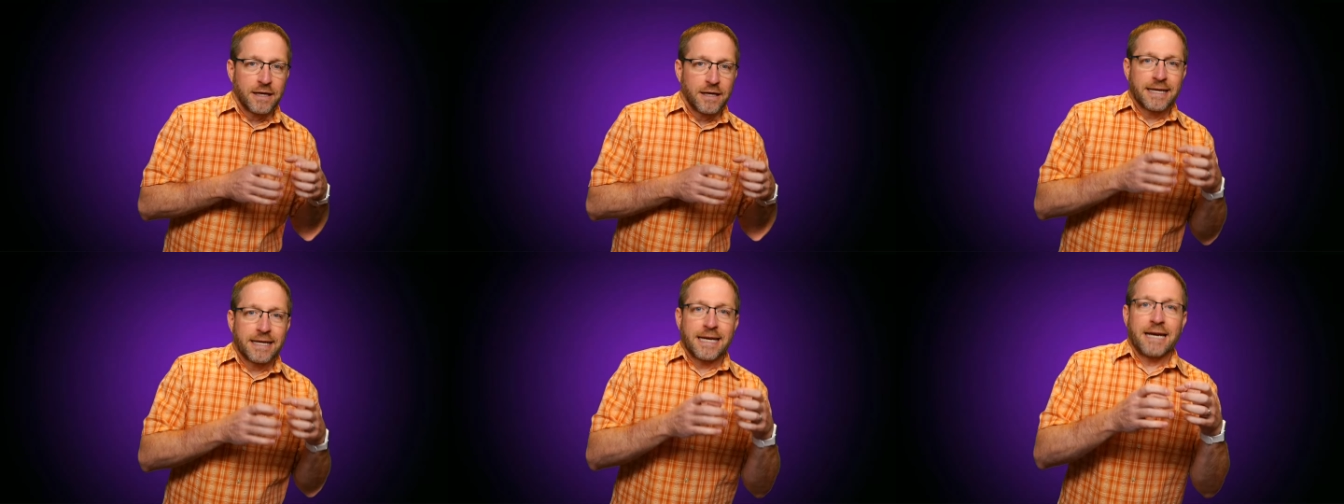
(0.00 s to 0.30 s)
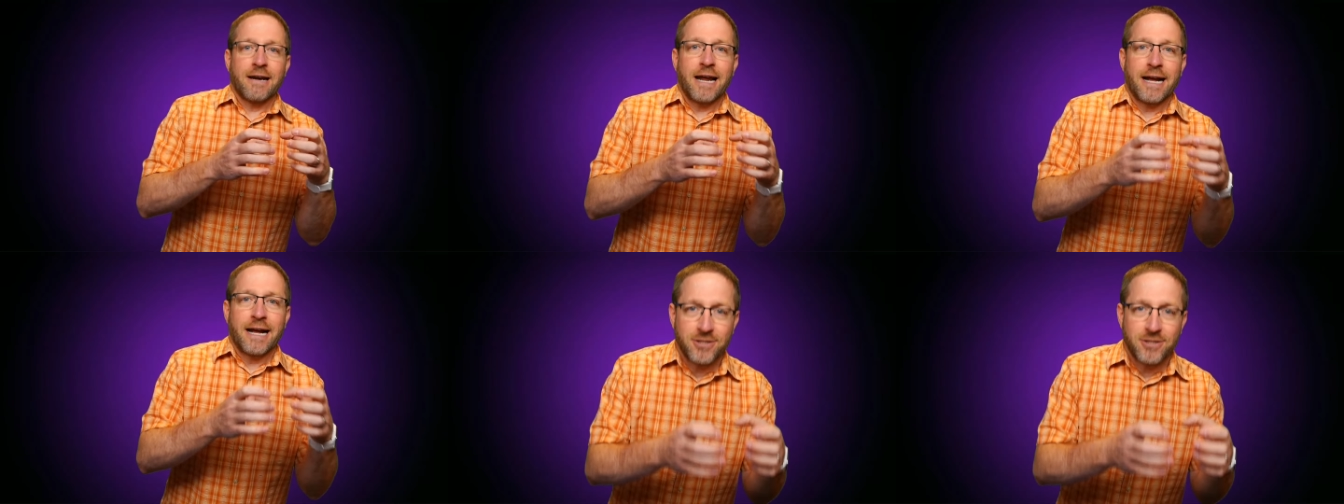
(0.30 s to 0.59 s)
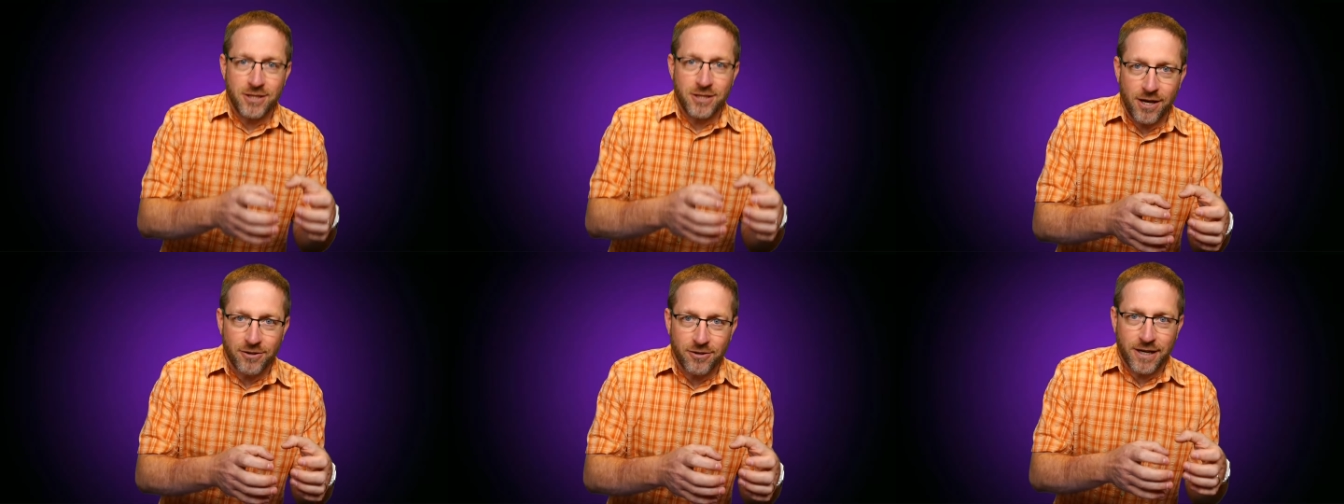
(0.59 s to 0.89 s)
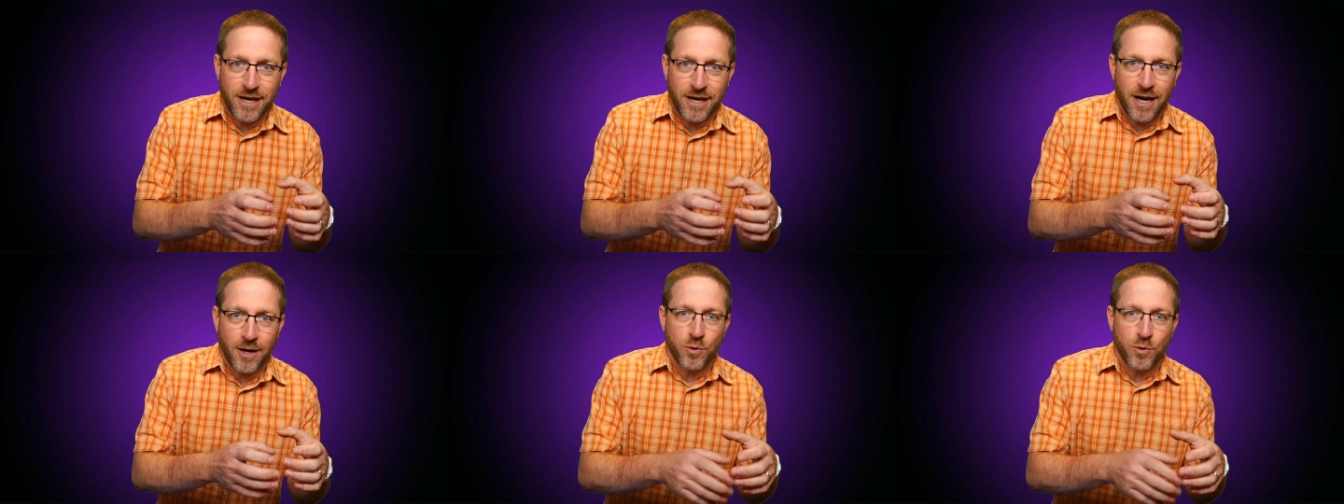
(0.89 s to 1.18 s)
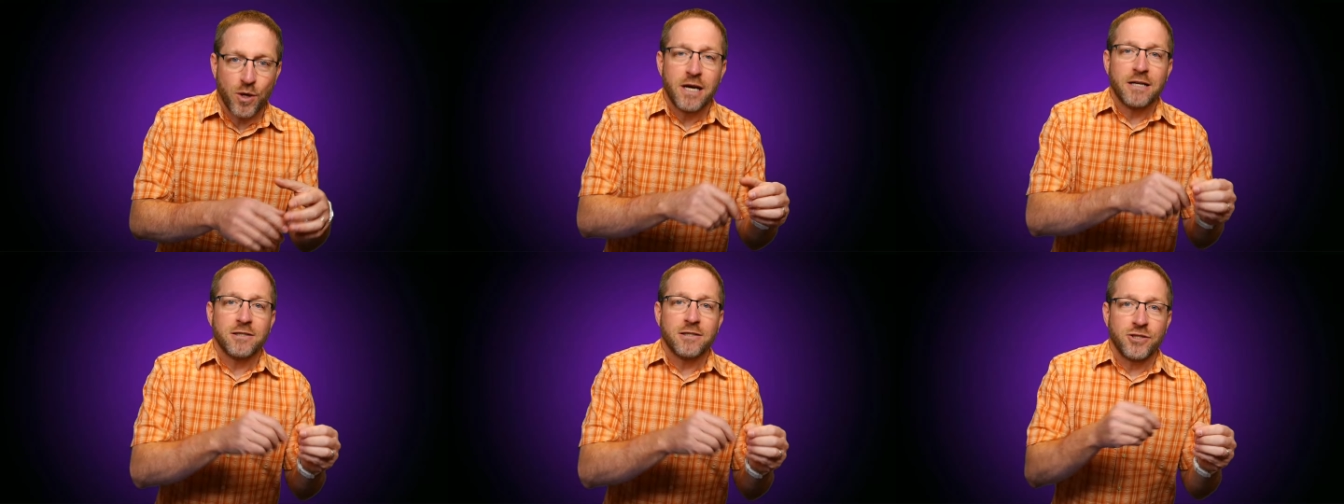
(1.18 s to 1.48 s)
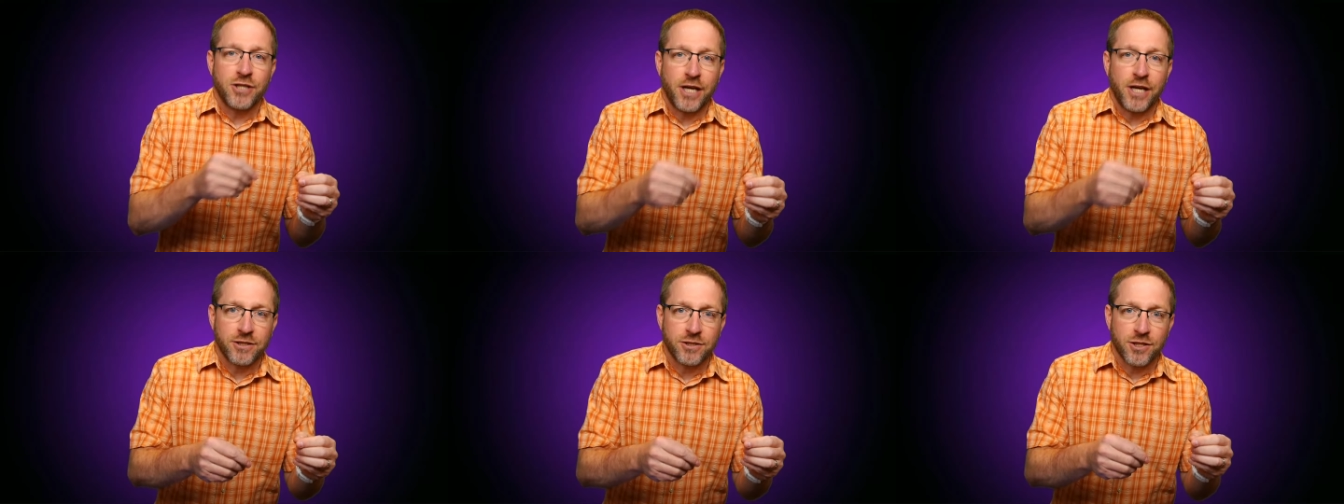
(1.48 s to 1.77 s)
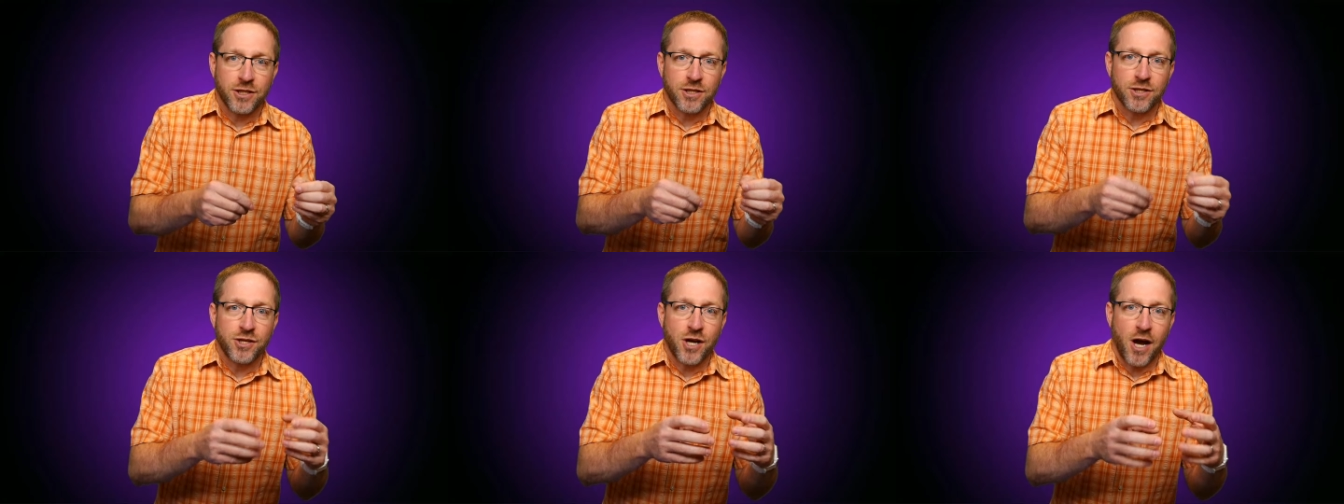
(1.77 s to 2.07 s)
connect to the other camera, change
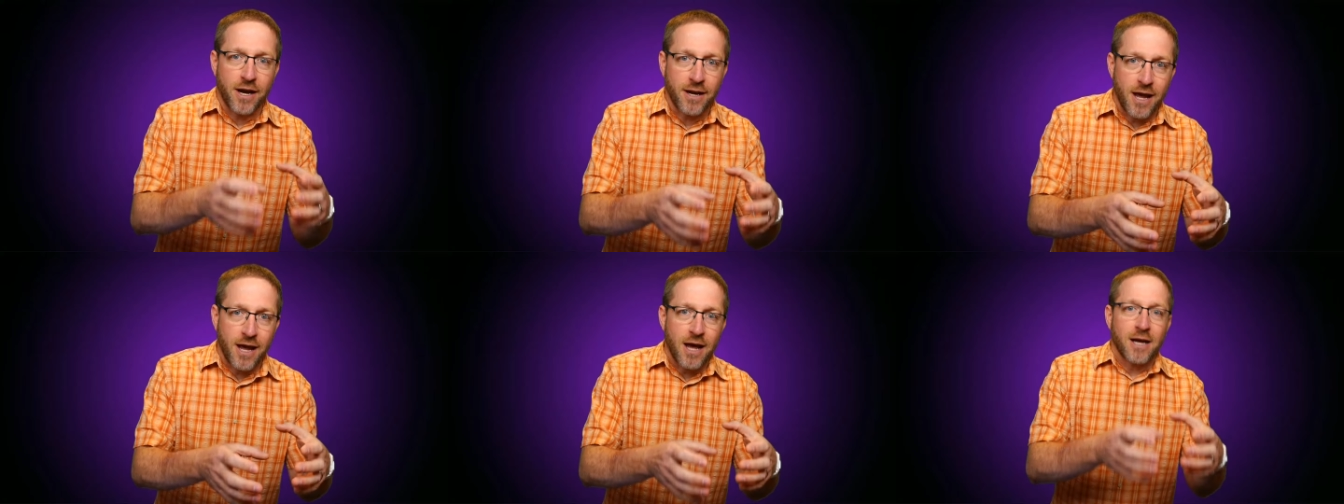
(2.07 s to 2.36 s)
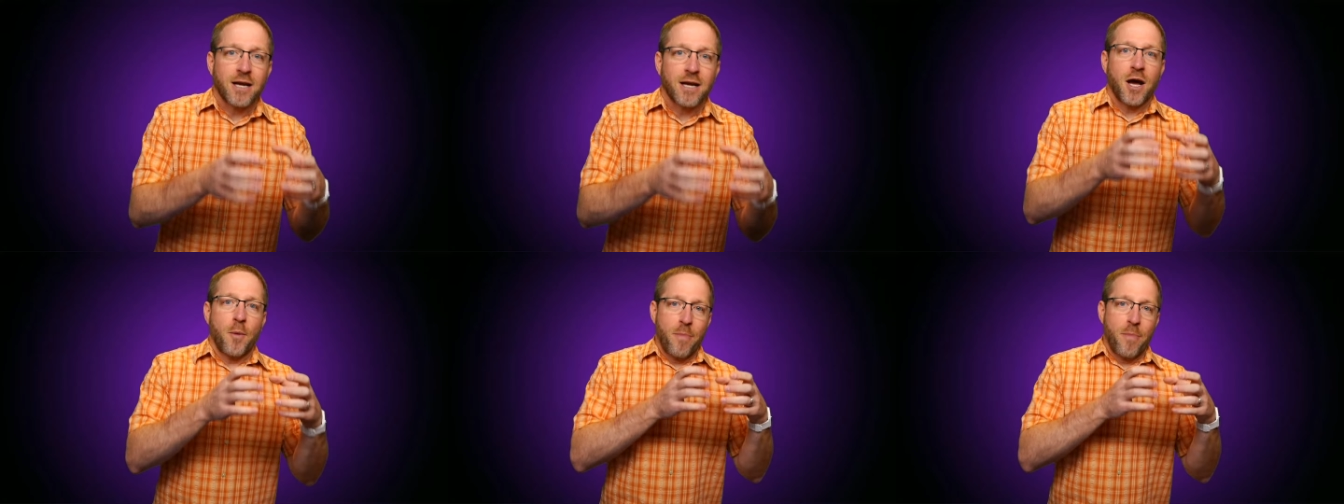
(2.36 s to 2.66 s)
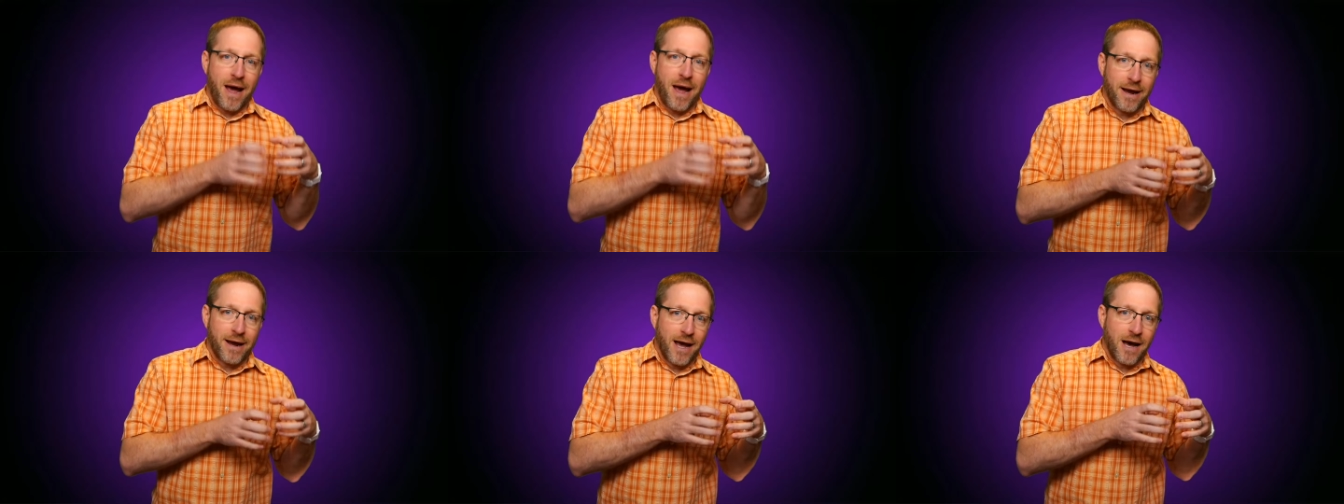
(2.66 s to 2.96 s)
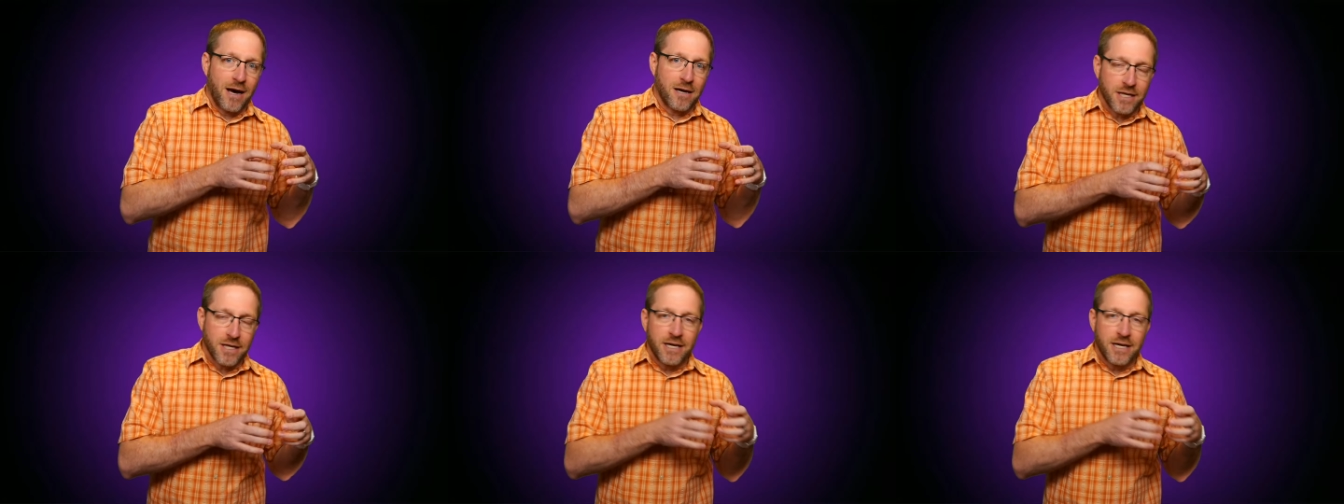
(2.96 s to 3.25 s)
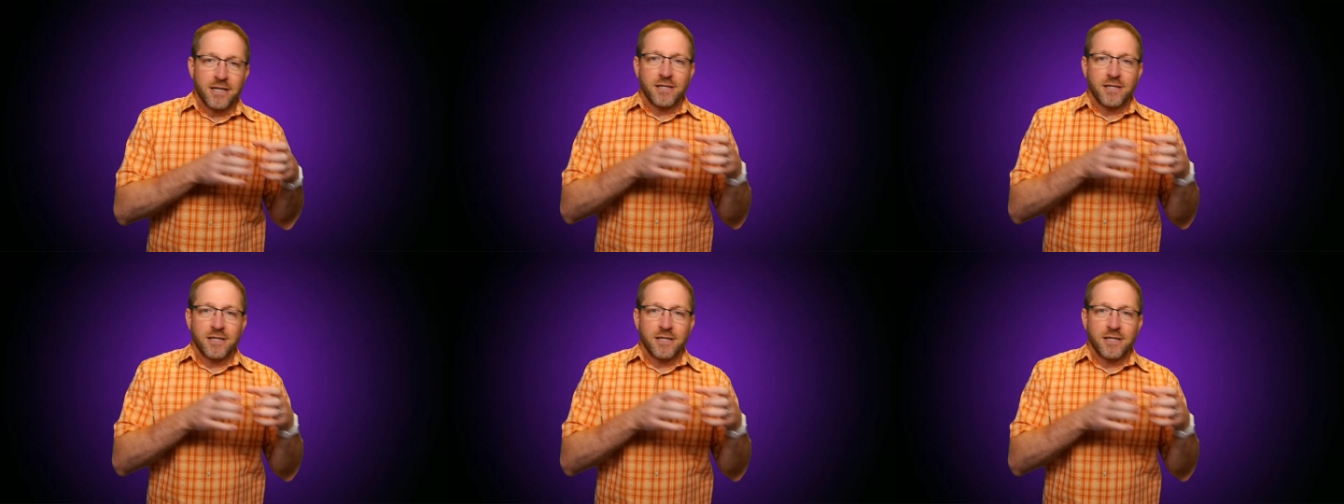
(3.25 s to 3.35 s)
the shot, come back out,